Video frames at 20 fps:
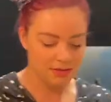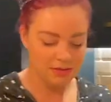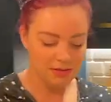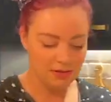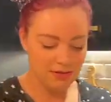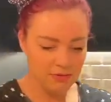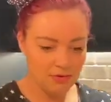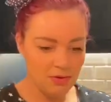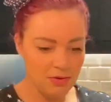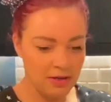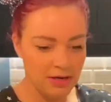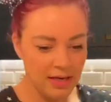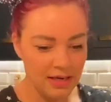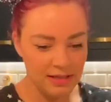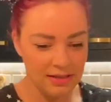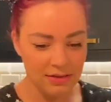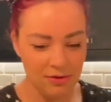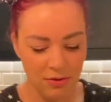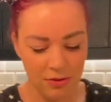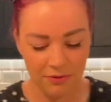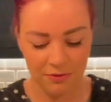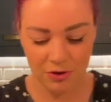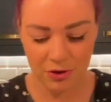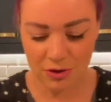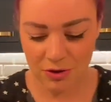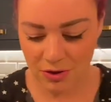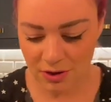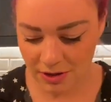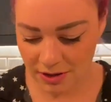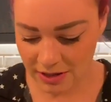We've got the next lot of
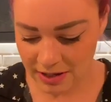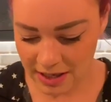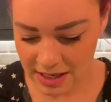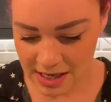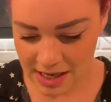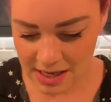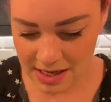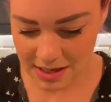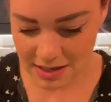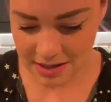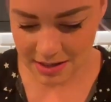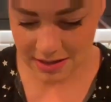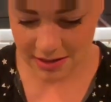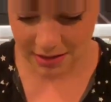chocolate here.